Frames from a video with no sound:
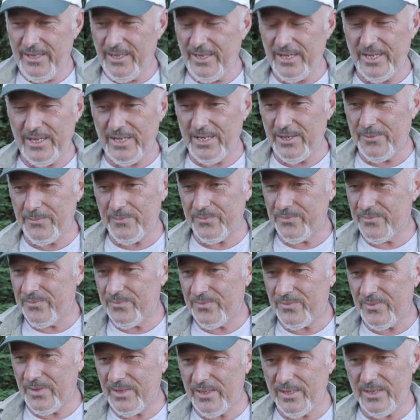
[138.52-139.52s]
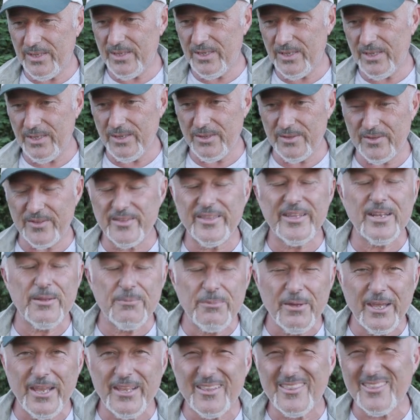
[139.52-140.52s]
um, uh,
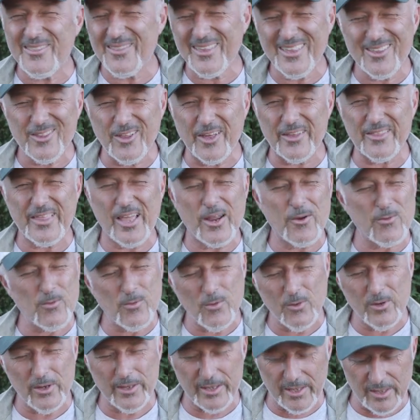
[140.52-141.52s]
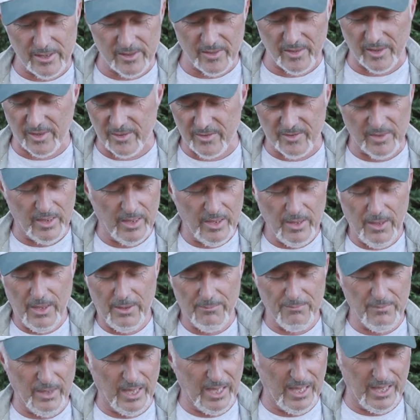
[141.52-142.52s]
centipedes and things like that, crawling insects,
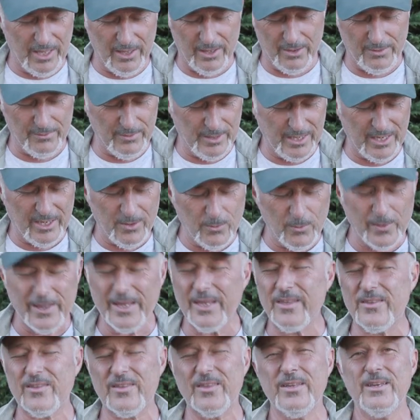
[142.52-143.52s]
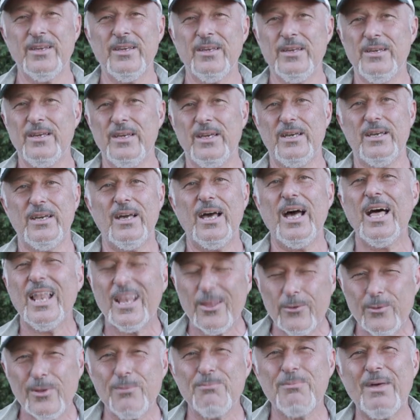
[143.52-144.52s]
uh, earwigs, uh,
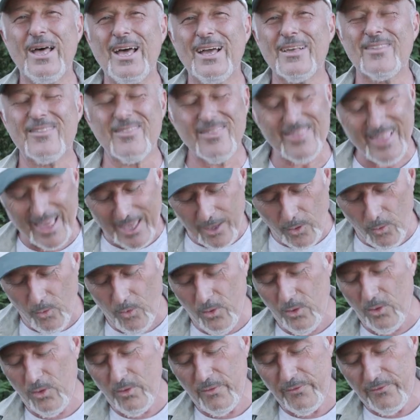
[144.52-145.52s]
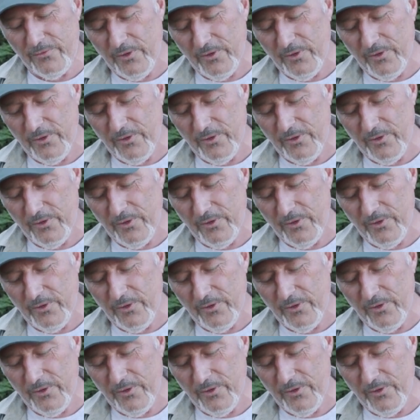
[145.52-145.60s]
harlequin bugs. They all